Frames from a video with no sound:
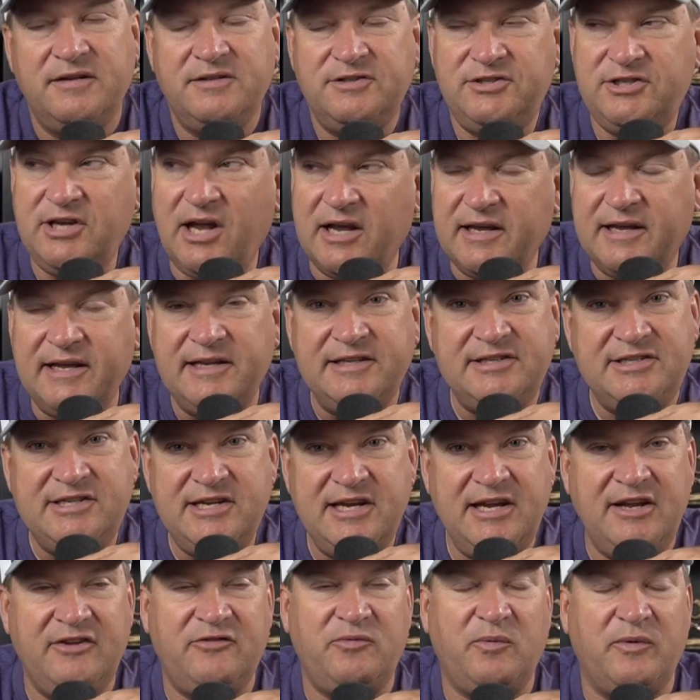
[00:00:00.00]
Chuck E.
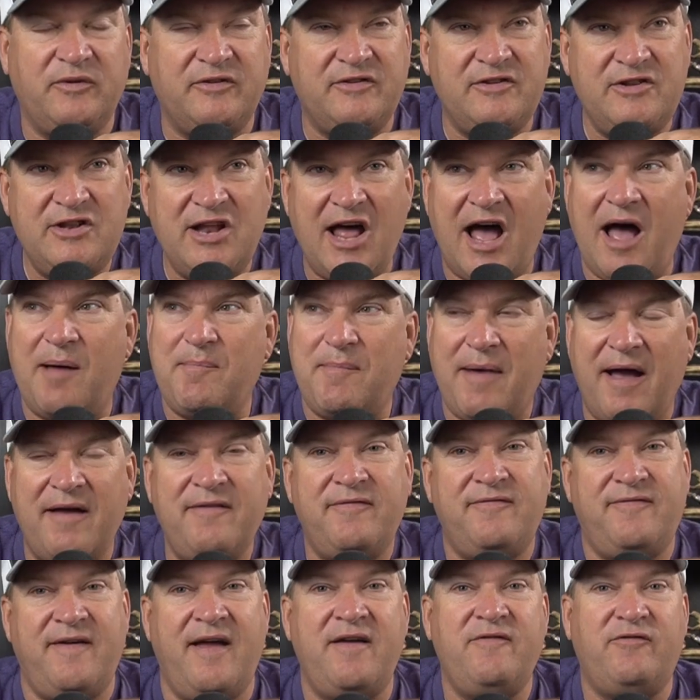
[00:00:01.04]
Cheese was not my
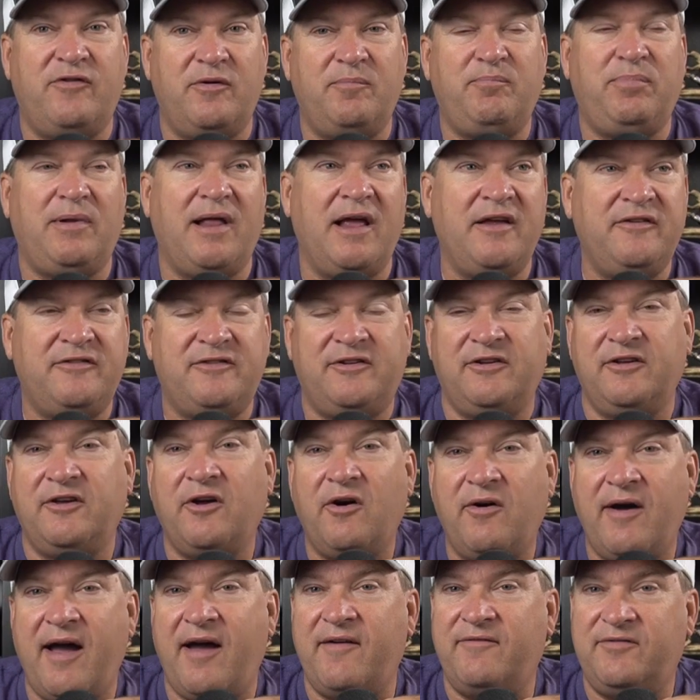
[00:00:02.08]
favorite place to
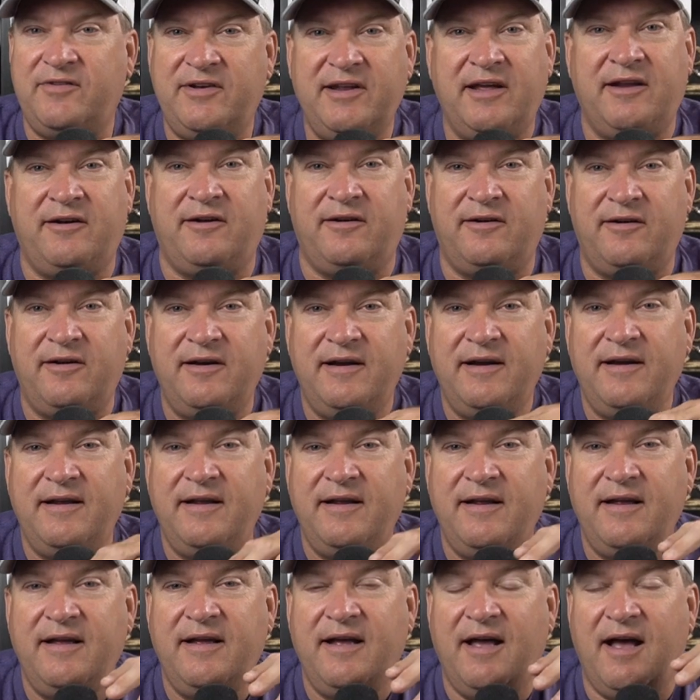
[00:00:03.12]
go have dinner,
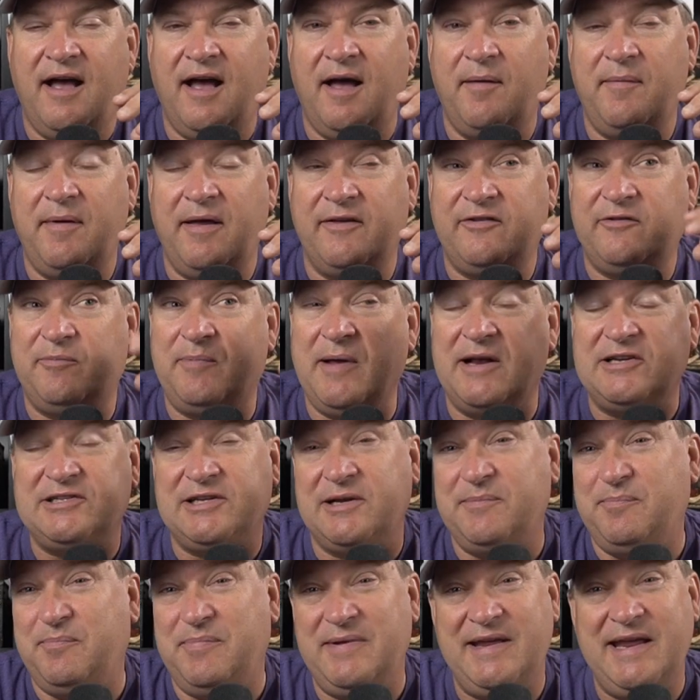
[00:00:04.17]

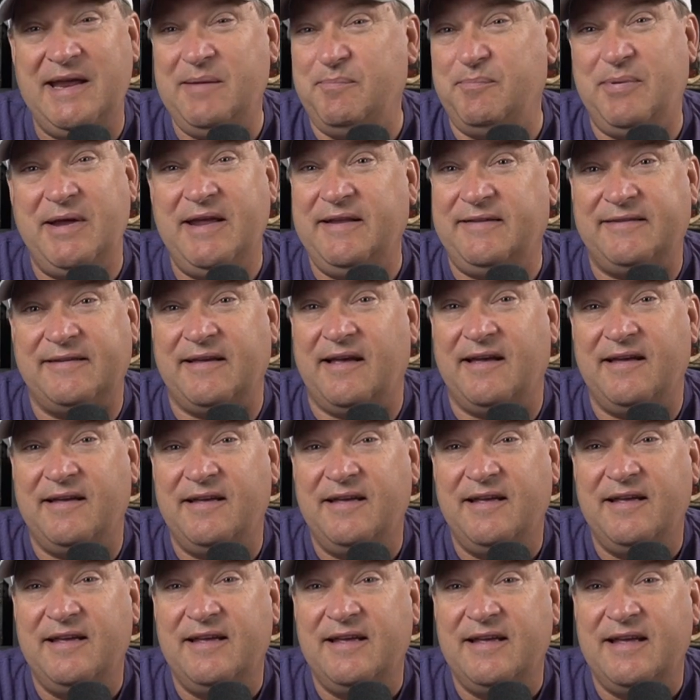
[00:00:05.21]
especially eat pizza.
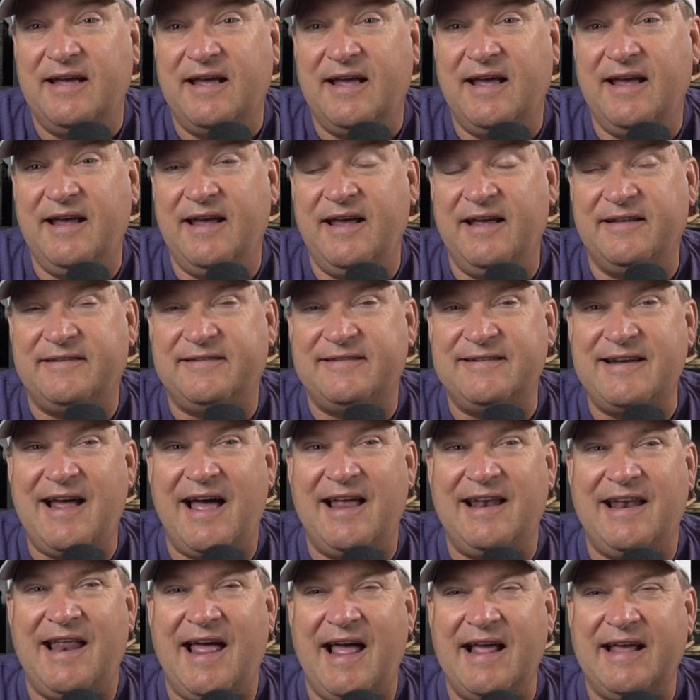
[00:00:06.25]
It's
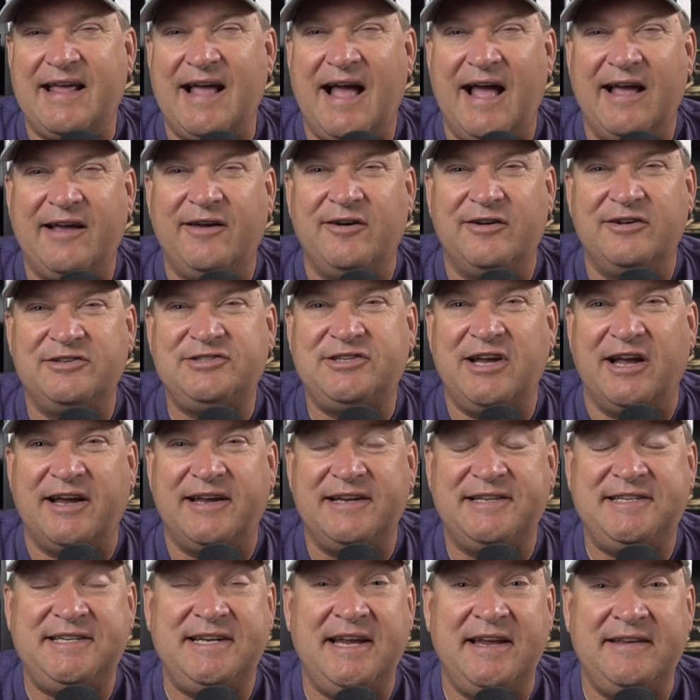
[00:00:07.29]
not like I go to Chuck
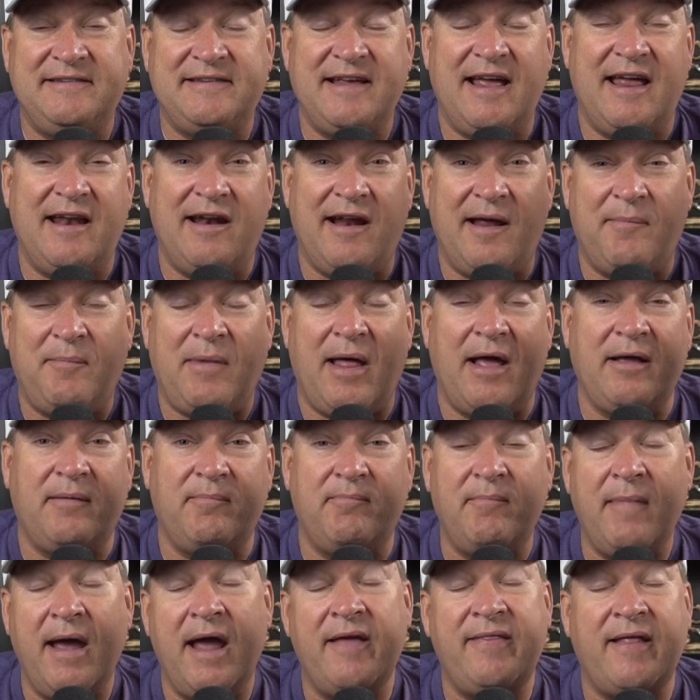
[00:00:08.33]
E. Cheese and I'm like,
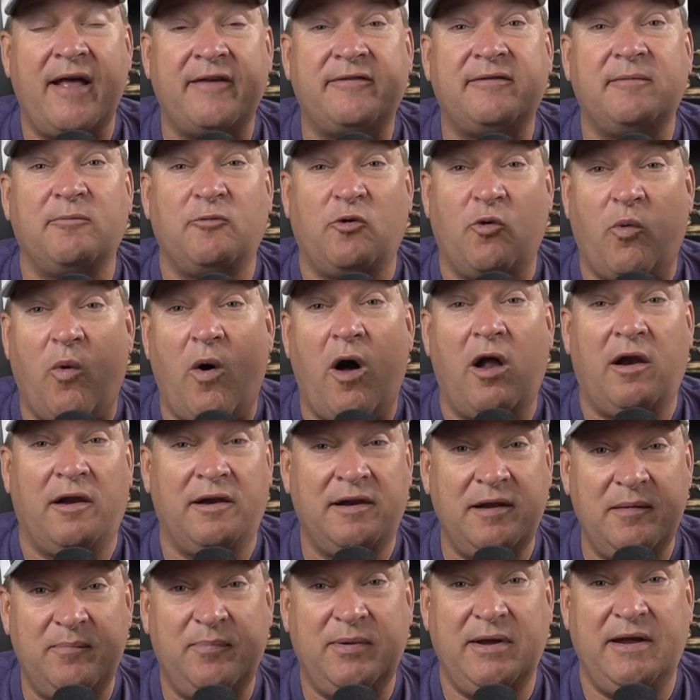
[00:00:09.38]
man, that's some
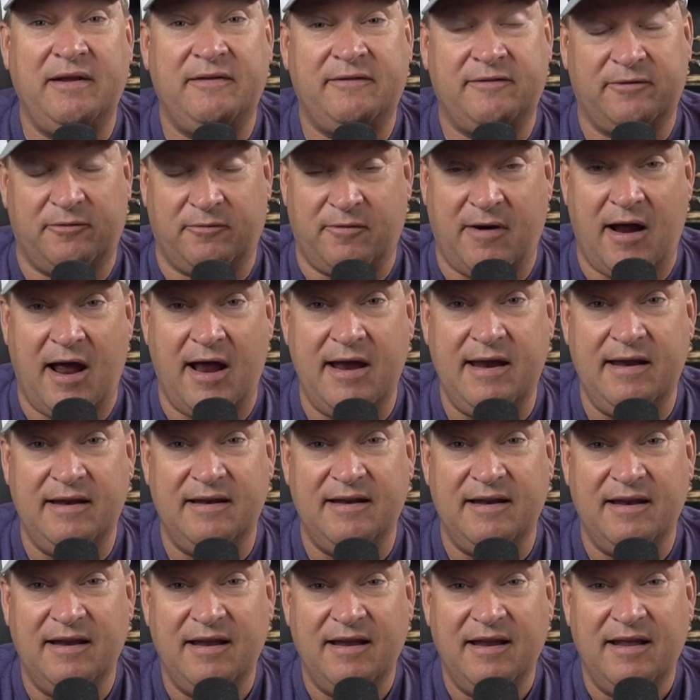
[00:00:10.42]
quality pizza, right?
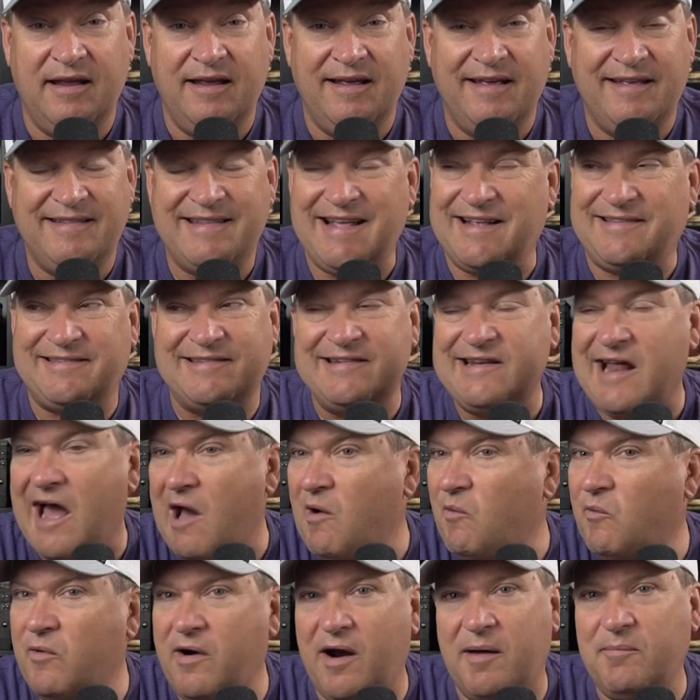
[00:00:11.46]
That's
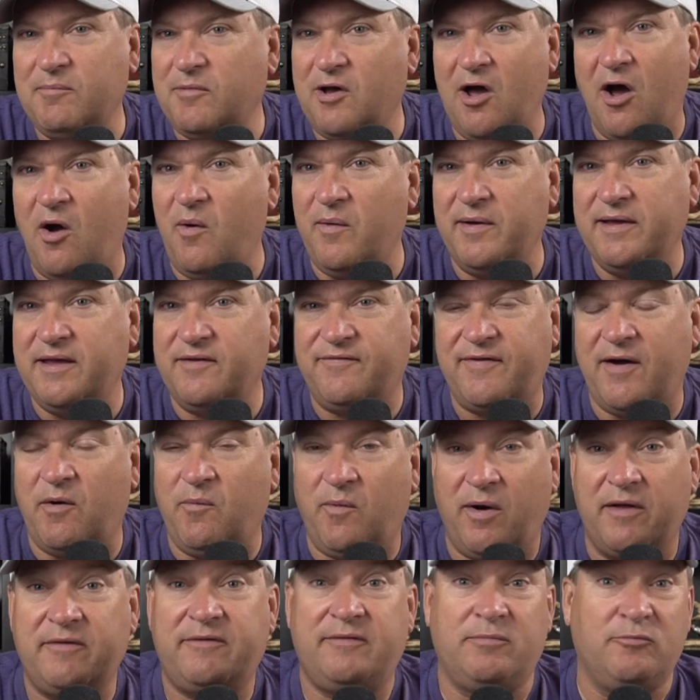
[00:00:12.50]
not where I'm going if I
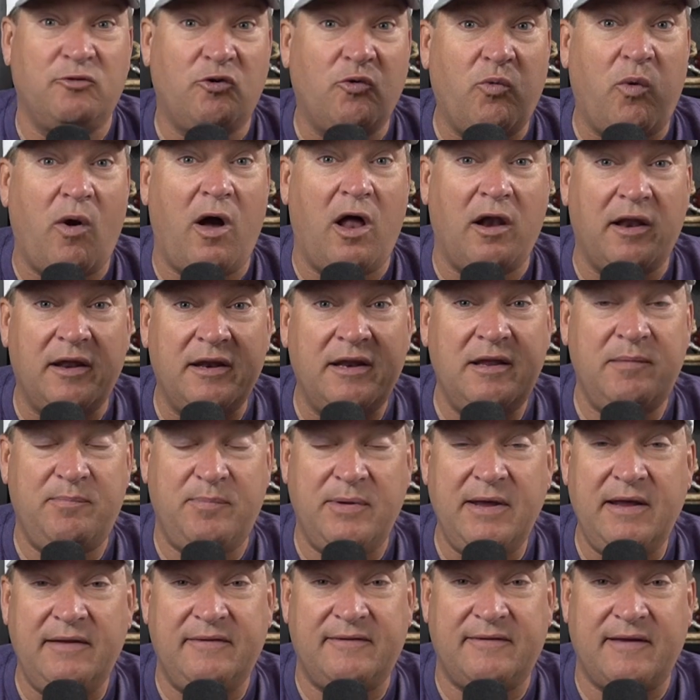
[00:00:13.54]
want some quality
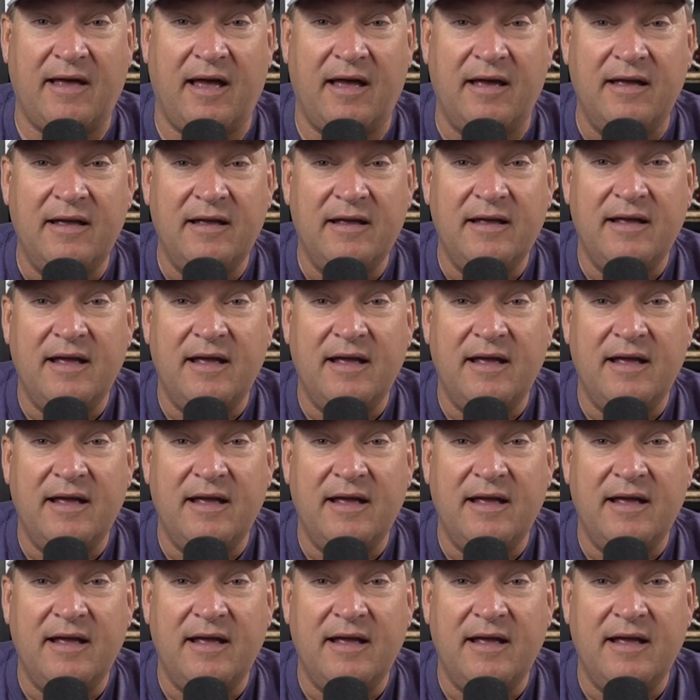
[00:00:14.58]
pizza.